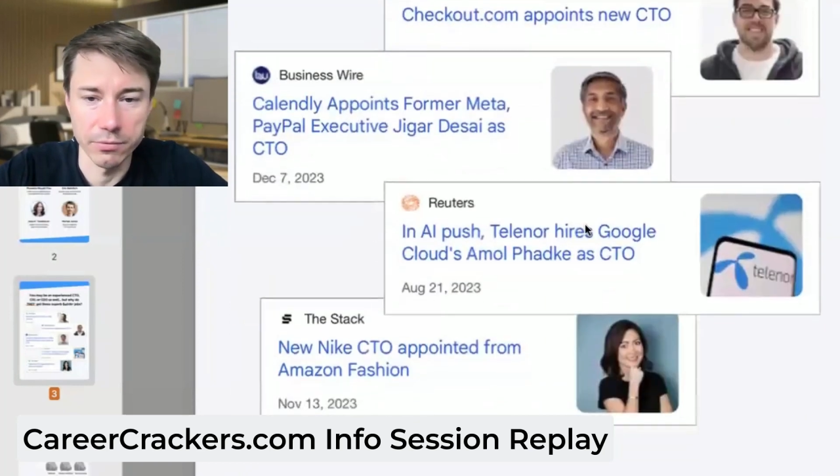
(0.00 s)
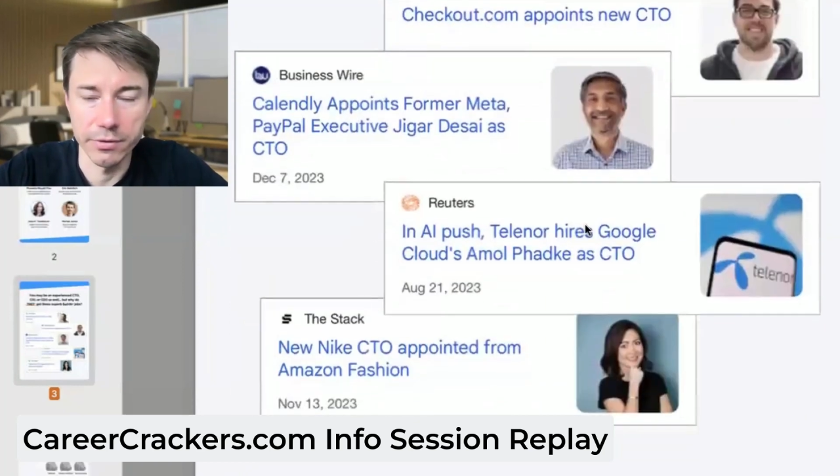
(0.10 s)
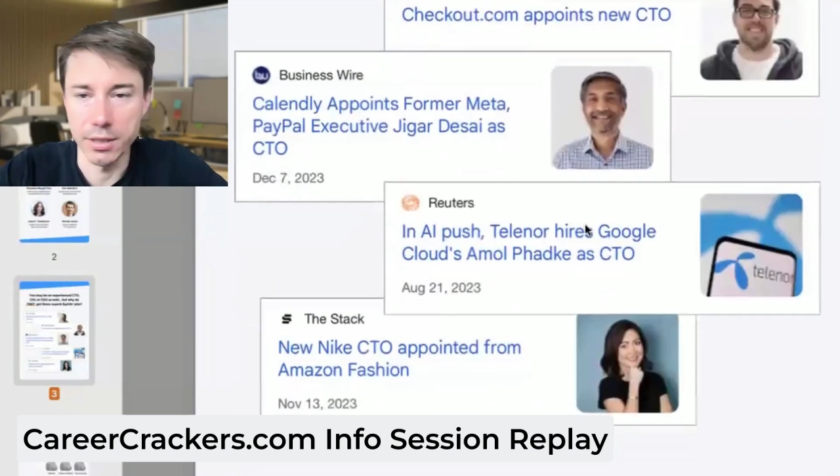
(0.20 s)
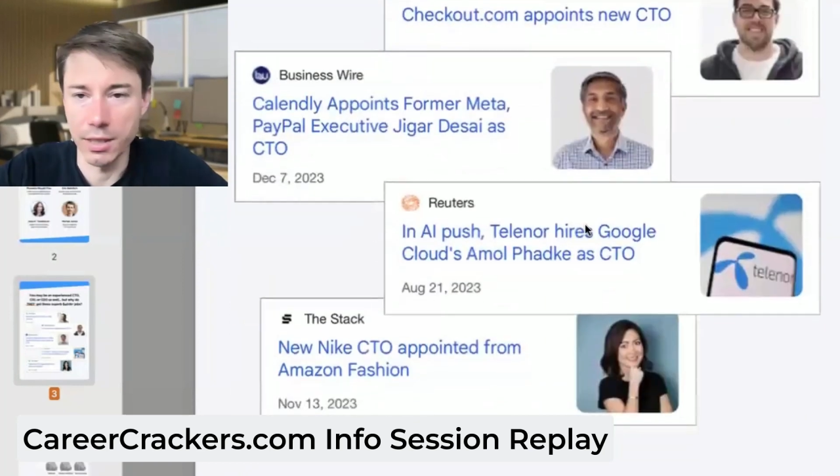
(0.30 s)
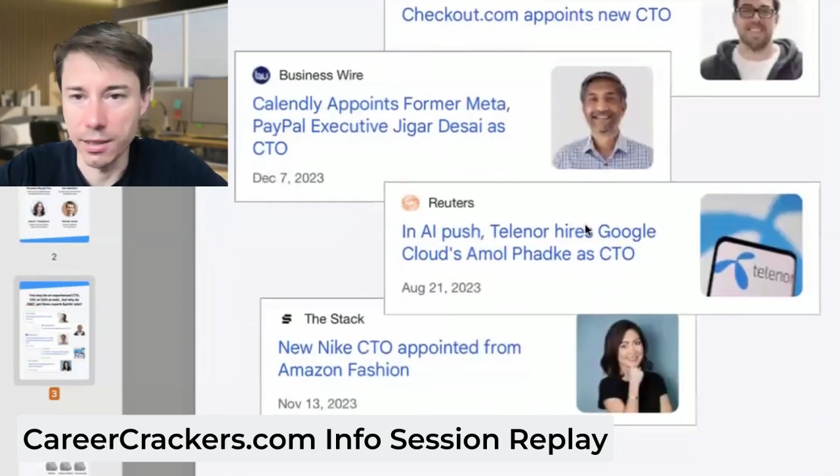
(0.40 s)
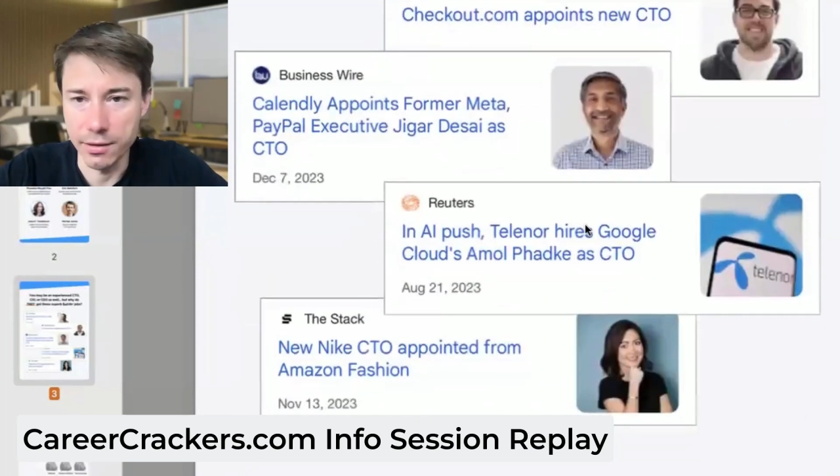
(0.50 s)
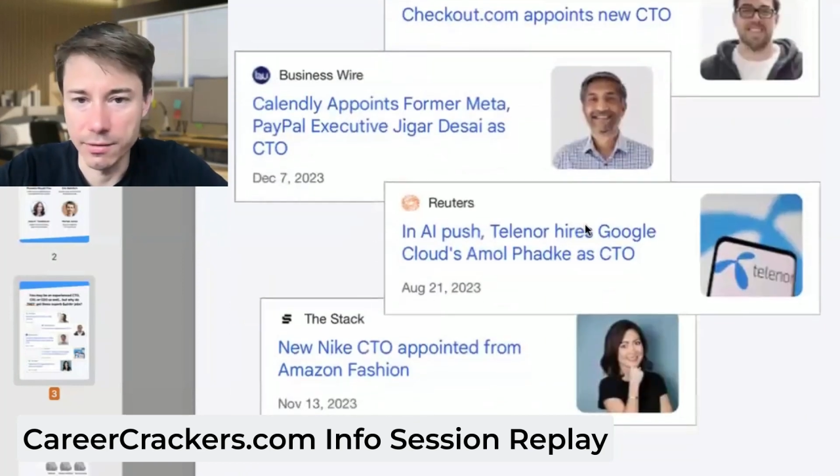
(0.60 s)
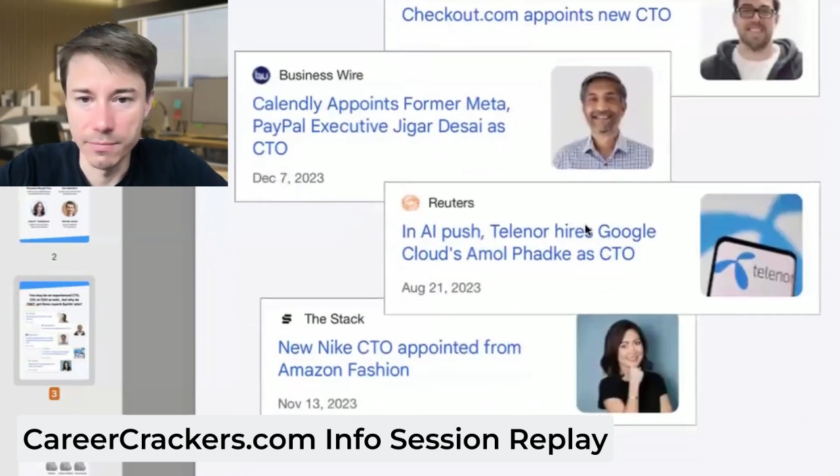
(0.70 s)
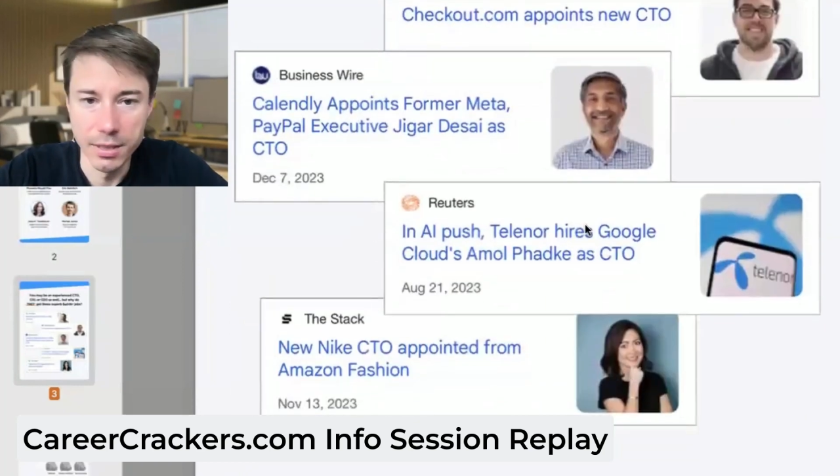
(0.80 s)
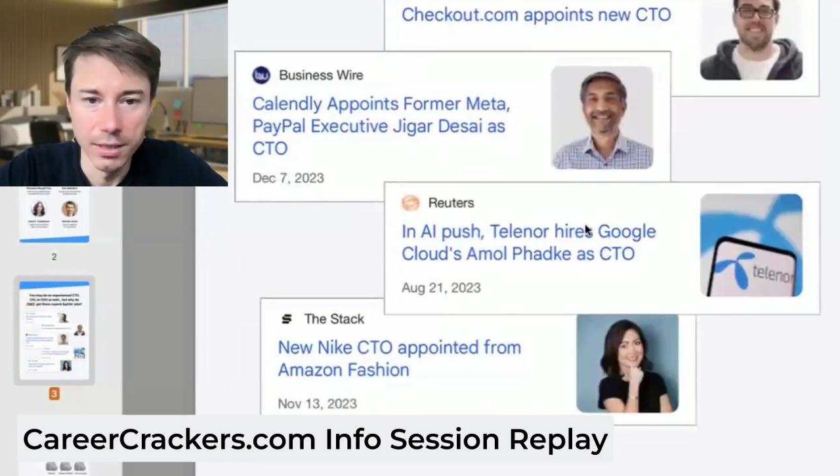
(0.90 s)
They
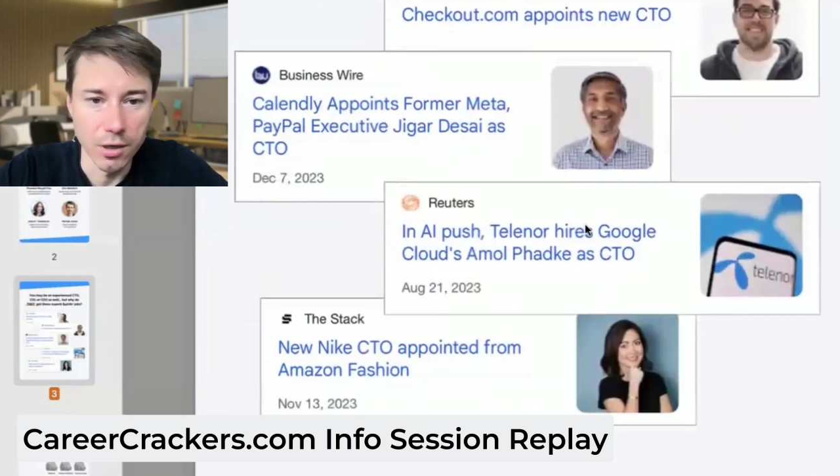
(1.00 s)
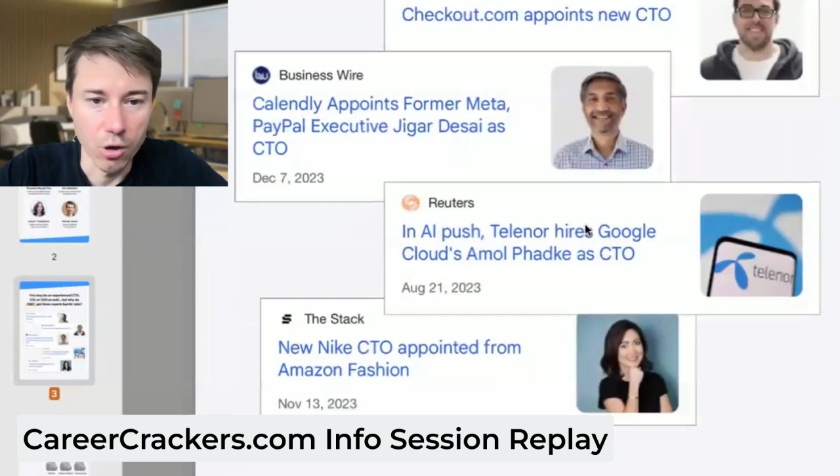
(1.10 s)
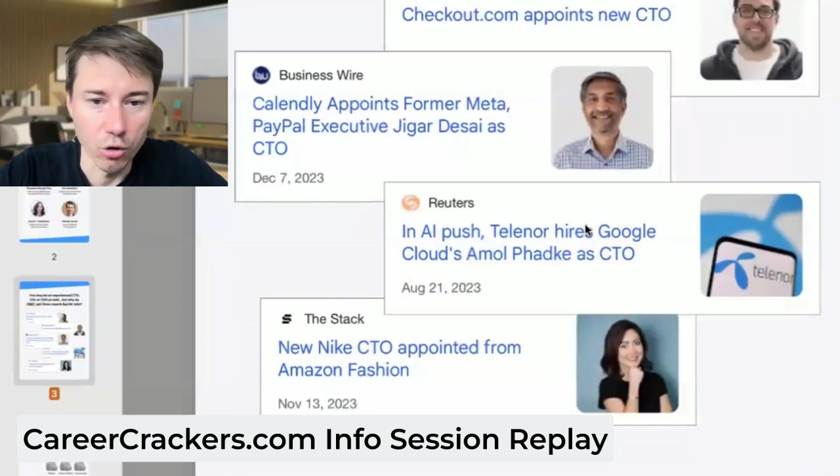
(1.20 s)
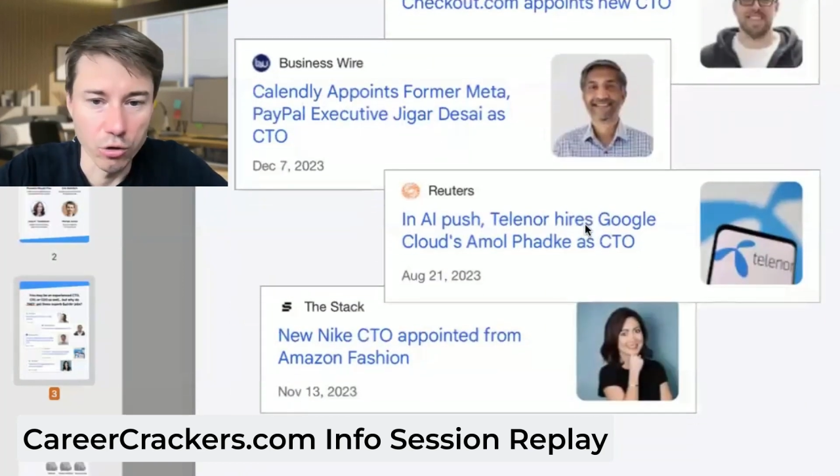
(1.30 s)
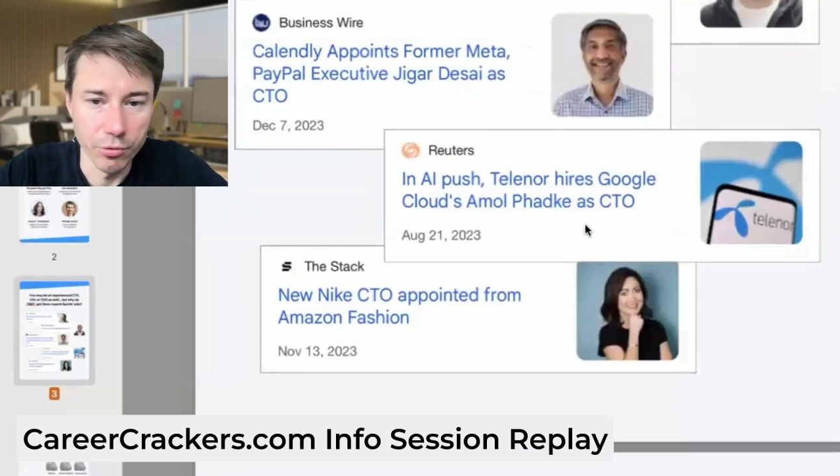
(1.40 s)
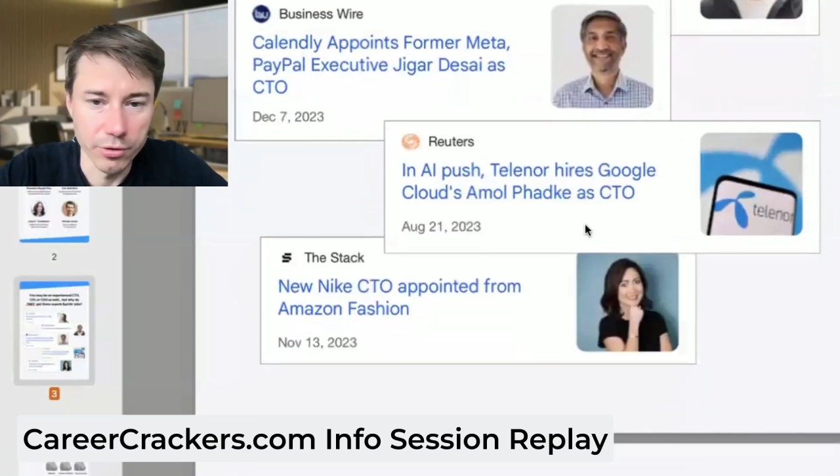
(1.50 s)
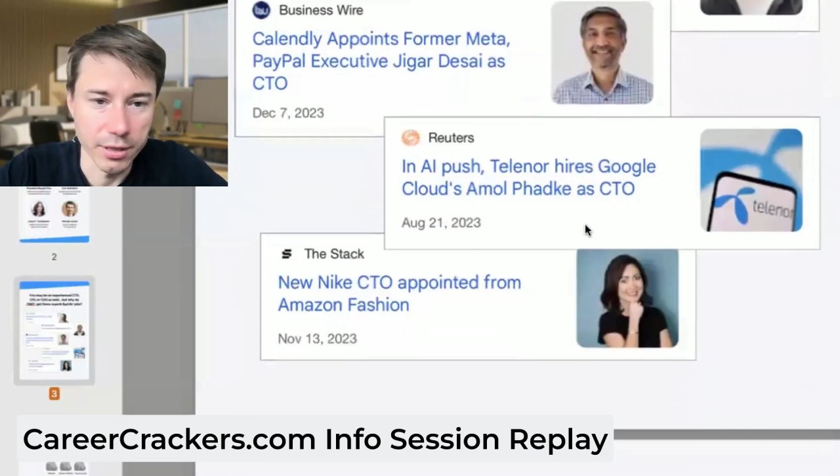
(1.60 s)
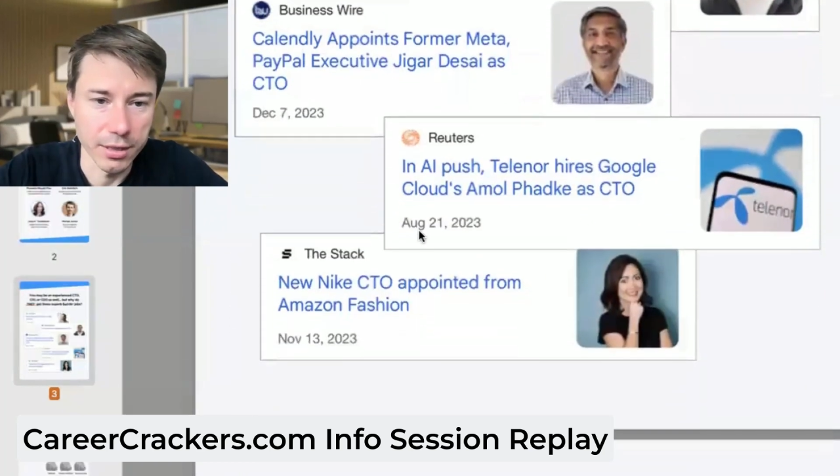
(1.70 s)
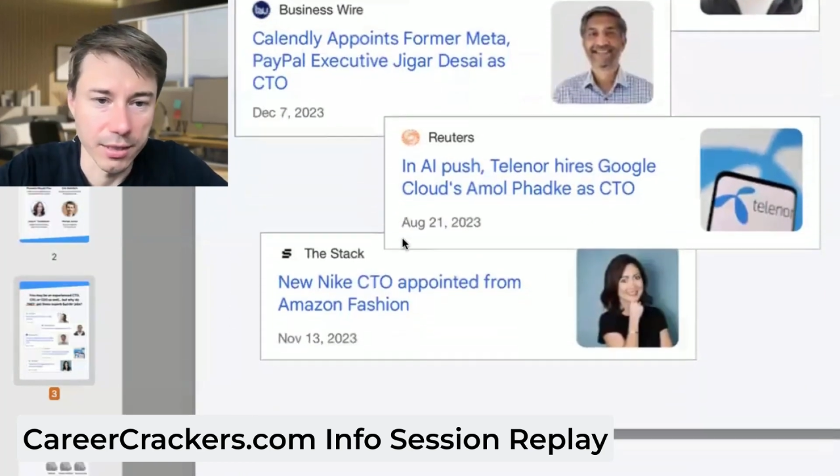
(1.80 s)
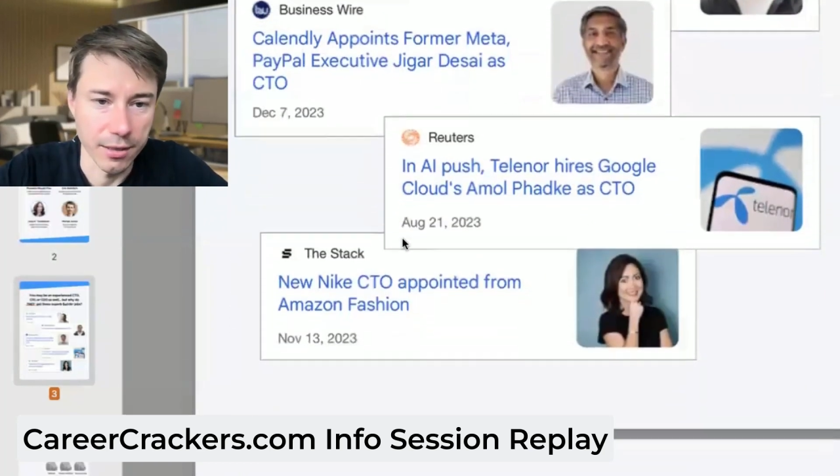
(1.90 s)
are
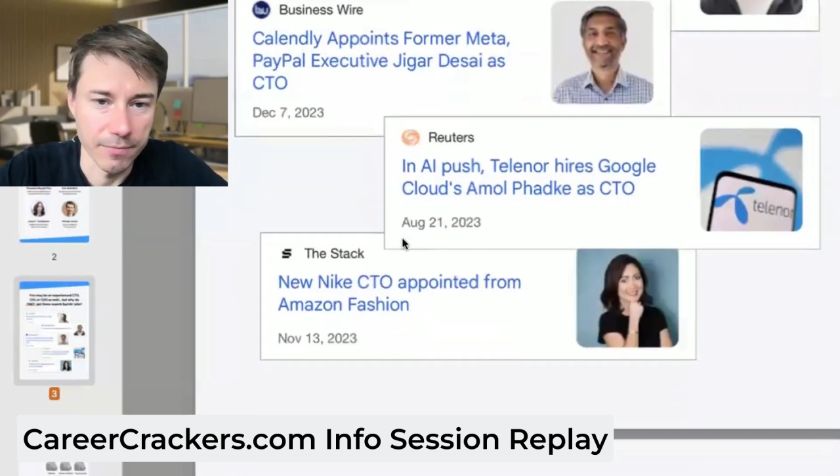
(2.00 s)
onboarding